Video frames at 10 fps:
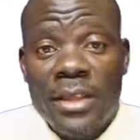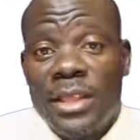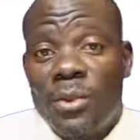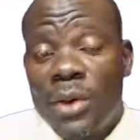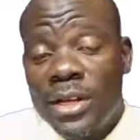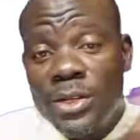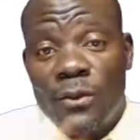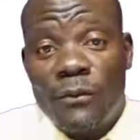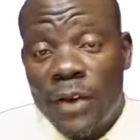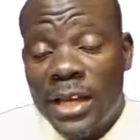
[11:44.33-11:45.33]
They went to
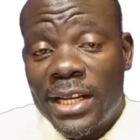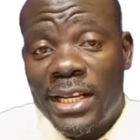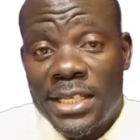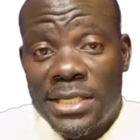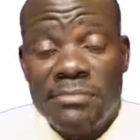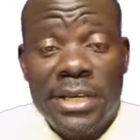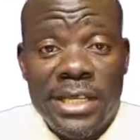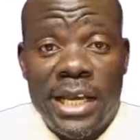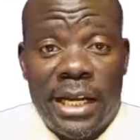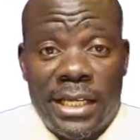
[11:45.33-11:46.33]
fight against the
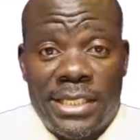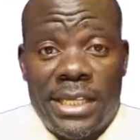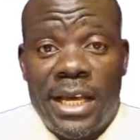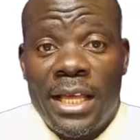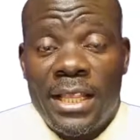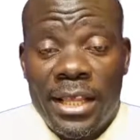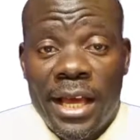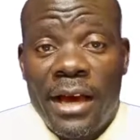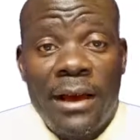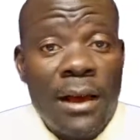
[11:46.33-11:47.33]
Midianites.
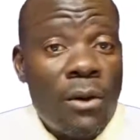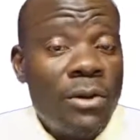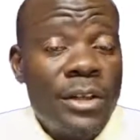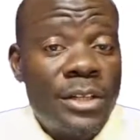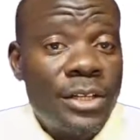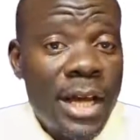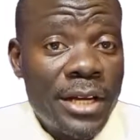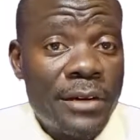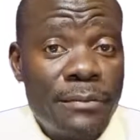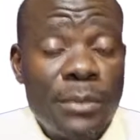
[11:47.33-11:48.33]
There, only
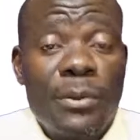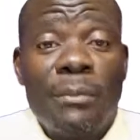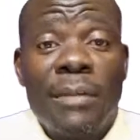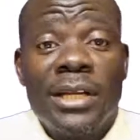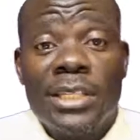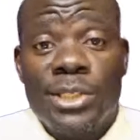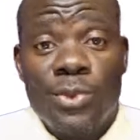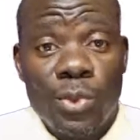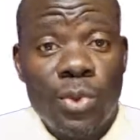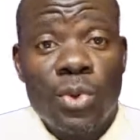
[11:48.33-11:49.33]
300 people managed
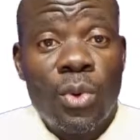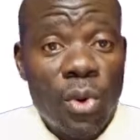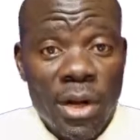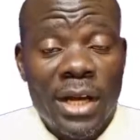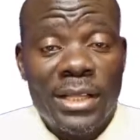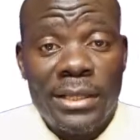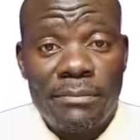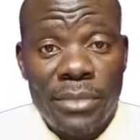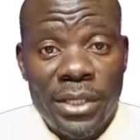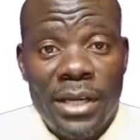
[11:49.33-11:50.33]
to conquer the
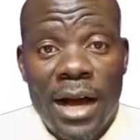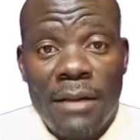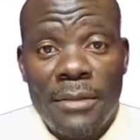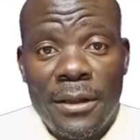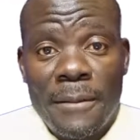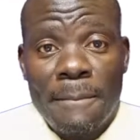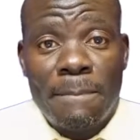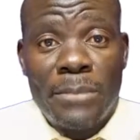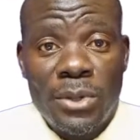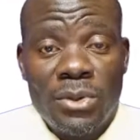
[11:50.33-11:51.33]
big army
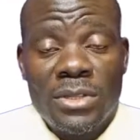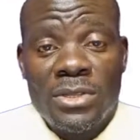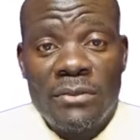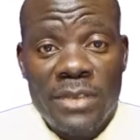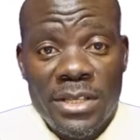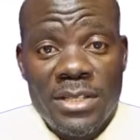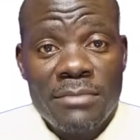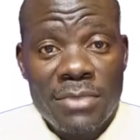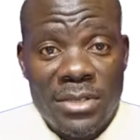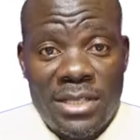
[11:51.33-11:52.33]
because of the
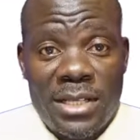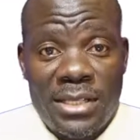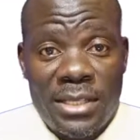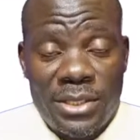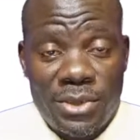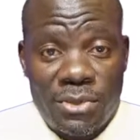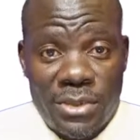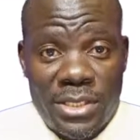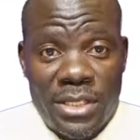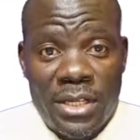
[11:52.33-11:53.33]
symbols that they
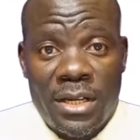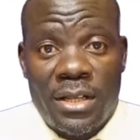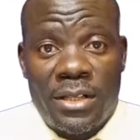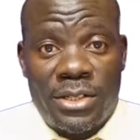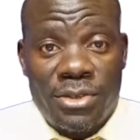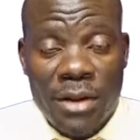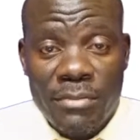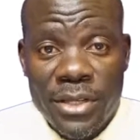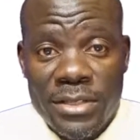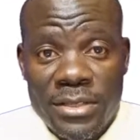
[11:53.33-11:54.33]
used, the
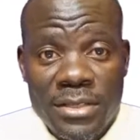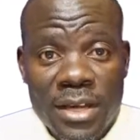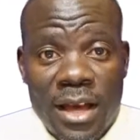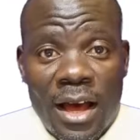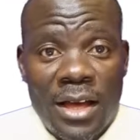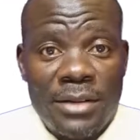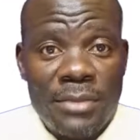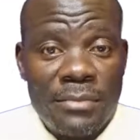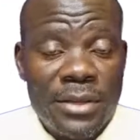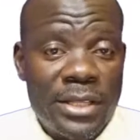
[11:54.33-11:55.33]
trumpets and
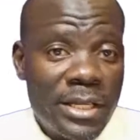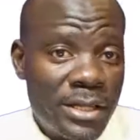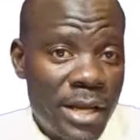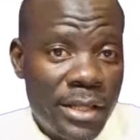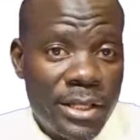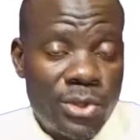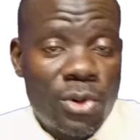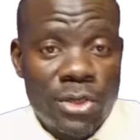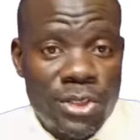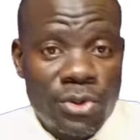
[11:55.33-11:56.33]
maybe the
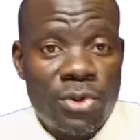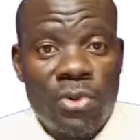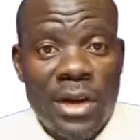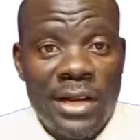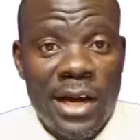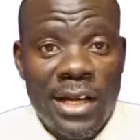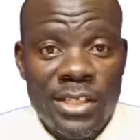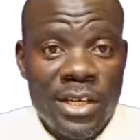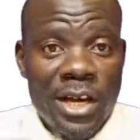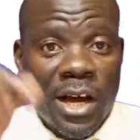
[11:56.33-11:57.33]
torch on one hand
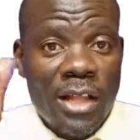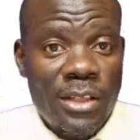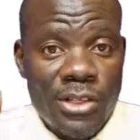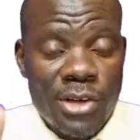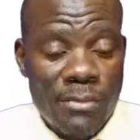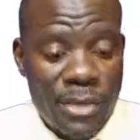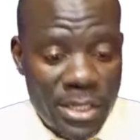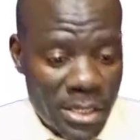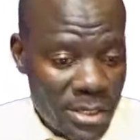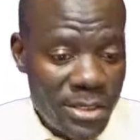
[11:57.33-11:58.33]
and the trumpet.
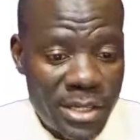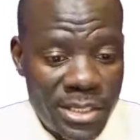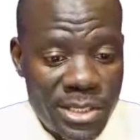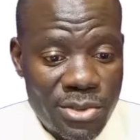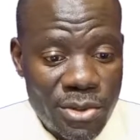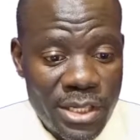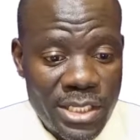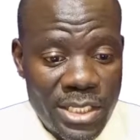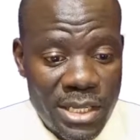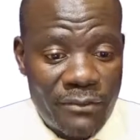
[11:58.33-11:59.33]
Read that story,
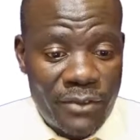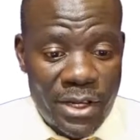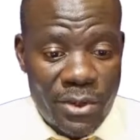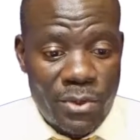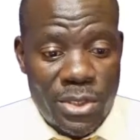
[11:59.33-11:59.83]
it's a very good